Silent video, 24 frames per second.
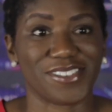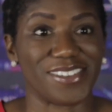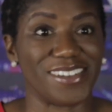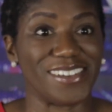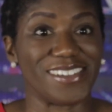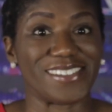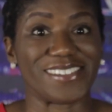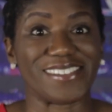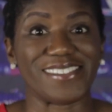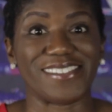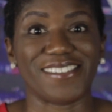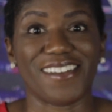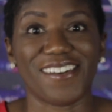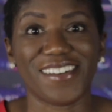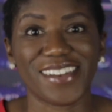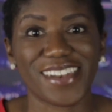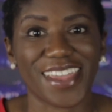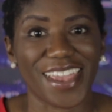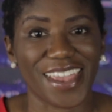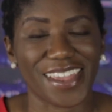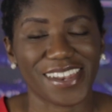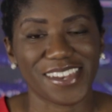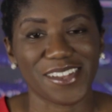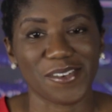There's
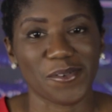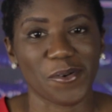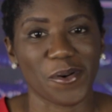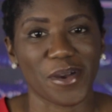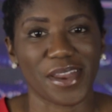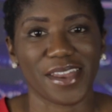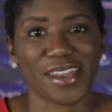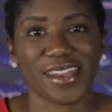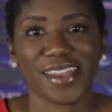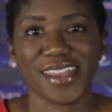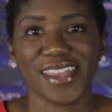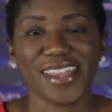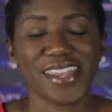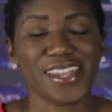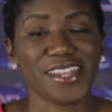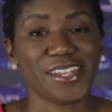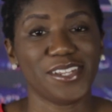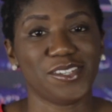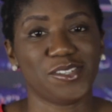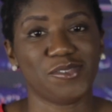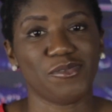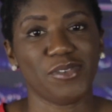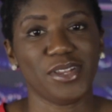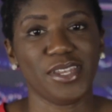none anywhere.
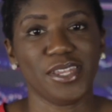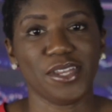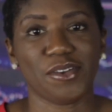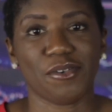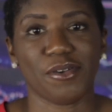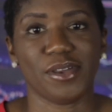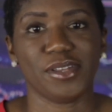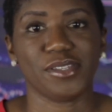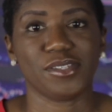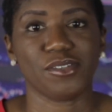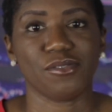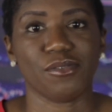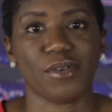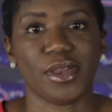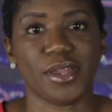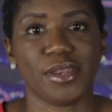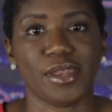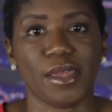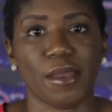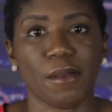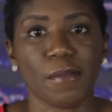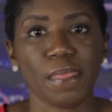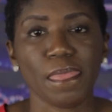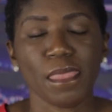It's really crazy right
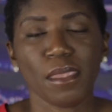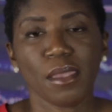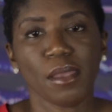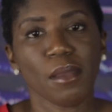now.